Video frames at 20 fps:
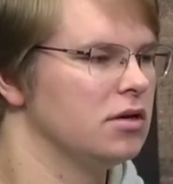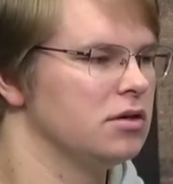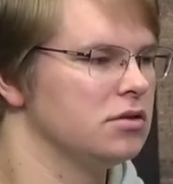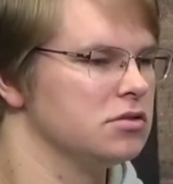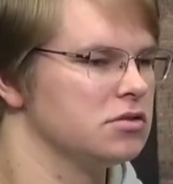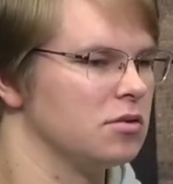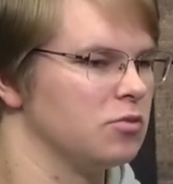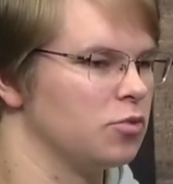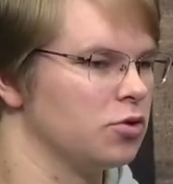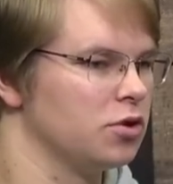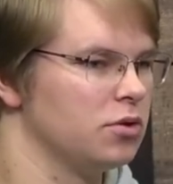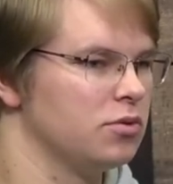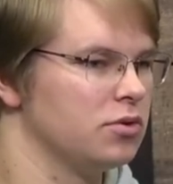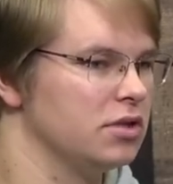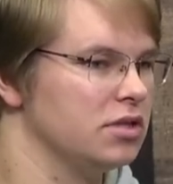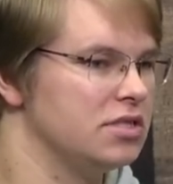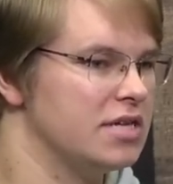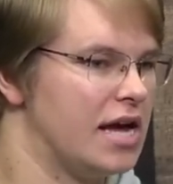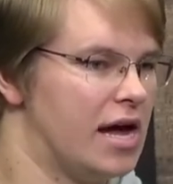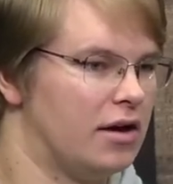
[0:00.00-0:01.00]
some really,
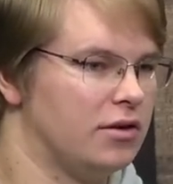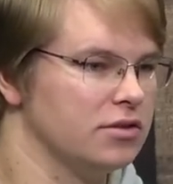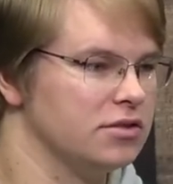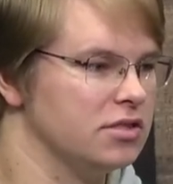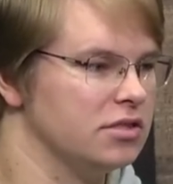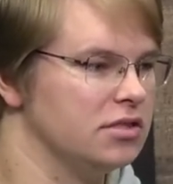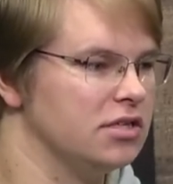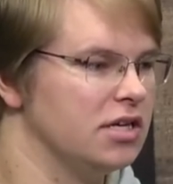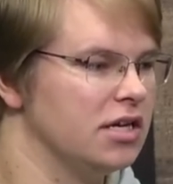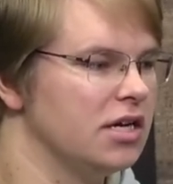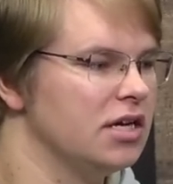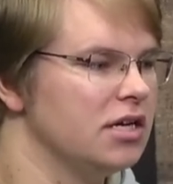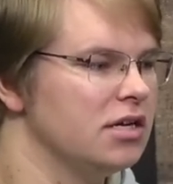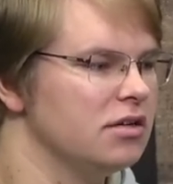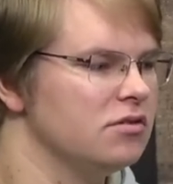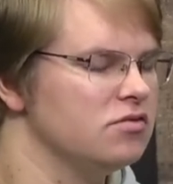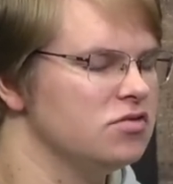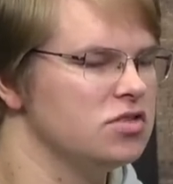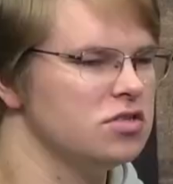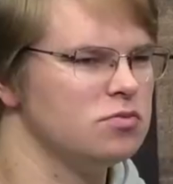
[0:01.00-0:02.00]
really talented
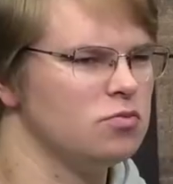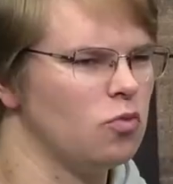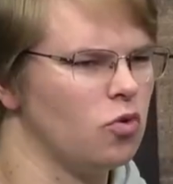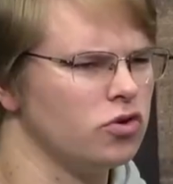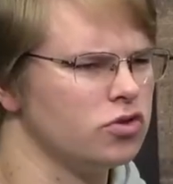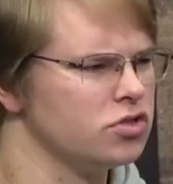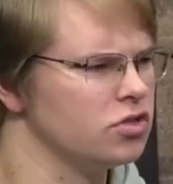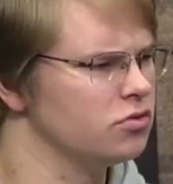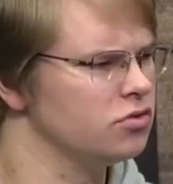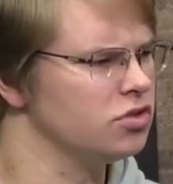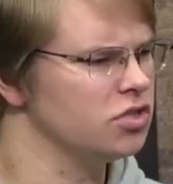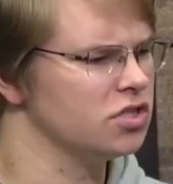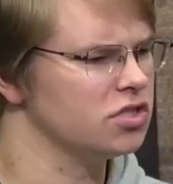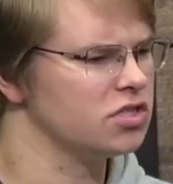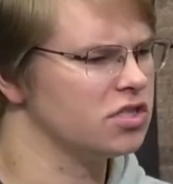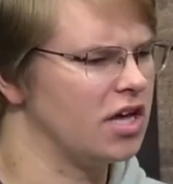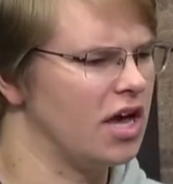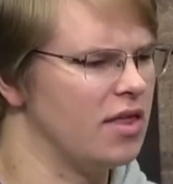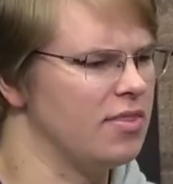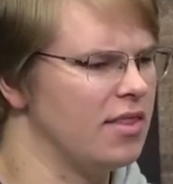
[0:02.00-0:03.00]
kids, it's more so
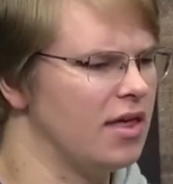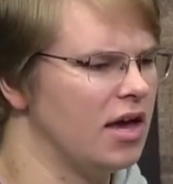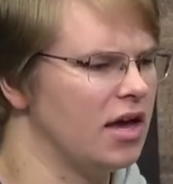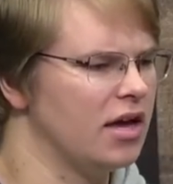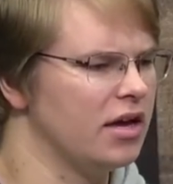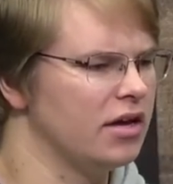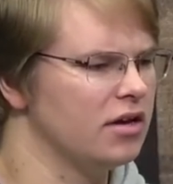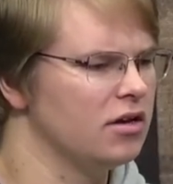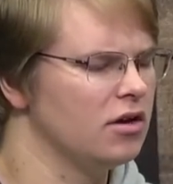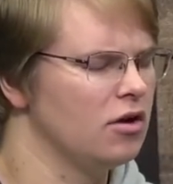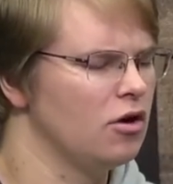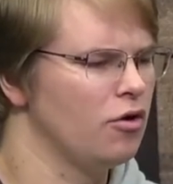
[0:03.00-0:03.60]
just can they